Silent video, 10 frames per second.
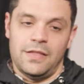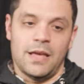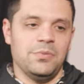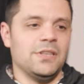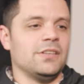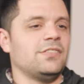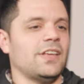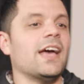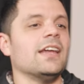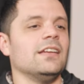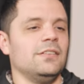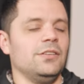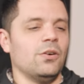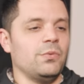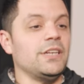that being said,
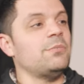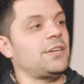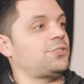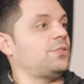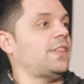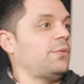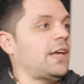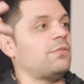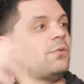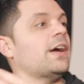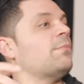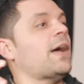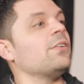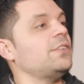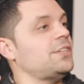you know, we need to make sure that we have the right
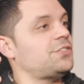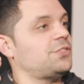amount in each